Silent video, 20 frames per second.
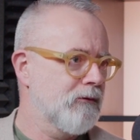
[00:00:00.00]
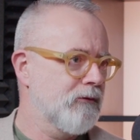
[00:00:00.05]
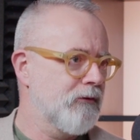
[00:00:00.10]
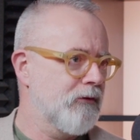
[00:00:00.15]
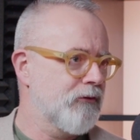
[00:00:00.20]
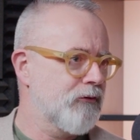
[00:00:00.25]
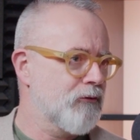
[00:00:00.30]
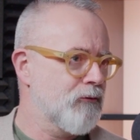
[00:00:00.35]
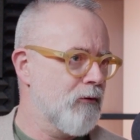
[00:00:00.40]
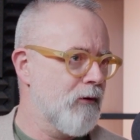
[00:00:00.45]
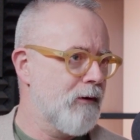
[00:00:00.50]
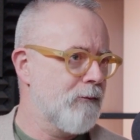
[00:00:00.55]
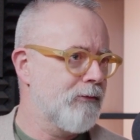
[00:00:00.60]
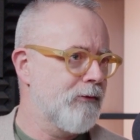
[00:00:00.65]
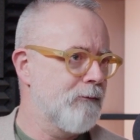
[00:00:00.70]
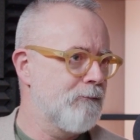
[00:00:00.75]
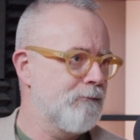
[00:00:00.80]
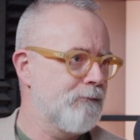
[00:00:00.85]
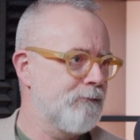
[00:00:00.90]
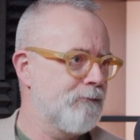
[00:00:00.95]
describe
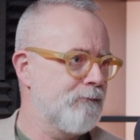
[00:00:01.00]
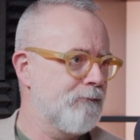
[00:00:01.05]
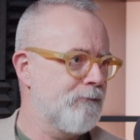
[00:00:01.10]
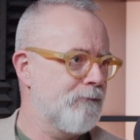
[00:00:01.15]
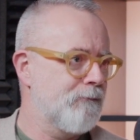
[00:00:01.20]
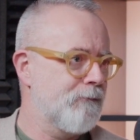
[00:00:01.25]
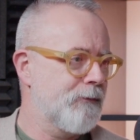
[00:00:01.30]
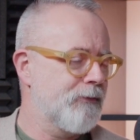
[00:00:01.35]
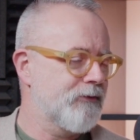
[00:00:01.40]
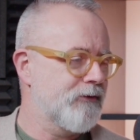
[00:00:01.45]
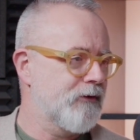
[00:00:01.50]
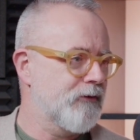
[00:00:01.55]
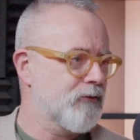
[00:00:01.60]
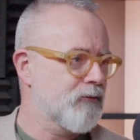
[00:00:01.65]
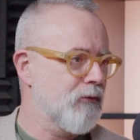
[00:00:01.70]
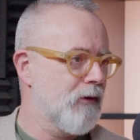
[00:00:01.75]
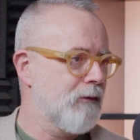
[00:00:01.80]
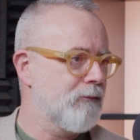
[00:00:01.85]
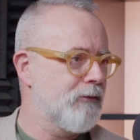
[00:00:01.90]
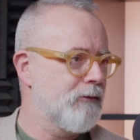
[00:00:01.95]
the
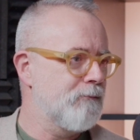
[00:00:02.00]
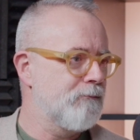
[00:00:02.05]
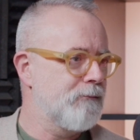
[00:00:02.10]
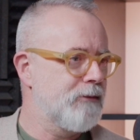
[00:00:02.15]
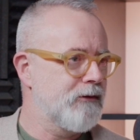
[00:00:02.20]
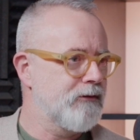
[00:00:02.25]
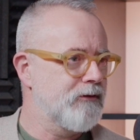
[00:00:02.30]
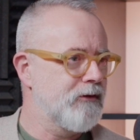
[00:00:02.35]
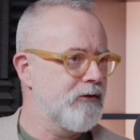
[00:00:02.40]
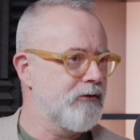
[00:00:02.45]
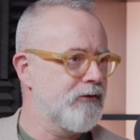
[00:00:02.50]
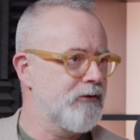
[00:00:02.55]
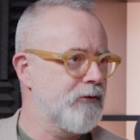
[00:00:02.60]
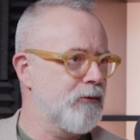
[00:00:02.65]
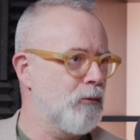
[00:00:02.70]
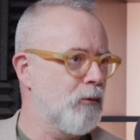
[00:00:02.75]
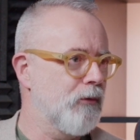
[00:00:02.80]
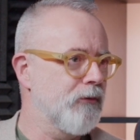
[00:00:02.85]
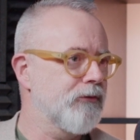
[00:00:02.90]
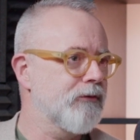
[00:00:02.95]
business you
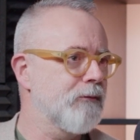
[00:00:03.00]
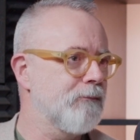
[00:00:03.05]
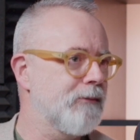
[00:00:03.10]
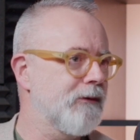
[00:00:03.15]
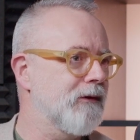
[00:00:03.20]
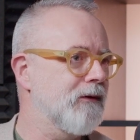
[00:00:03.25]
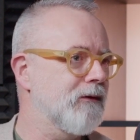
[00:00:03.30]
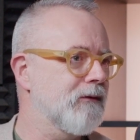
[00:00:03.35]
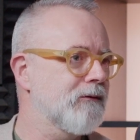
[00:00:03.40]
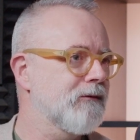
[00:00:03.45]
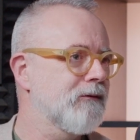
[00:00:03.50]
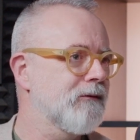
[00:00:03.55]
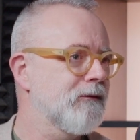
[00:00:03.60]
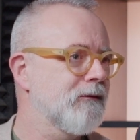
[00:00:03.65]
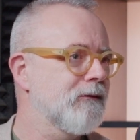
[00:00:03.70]
want to build.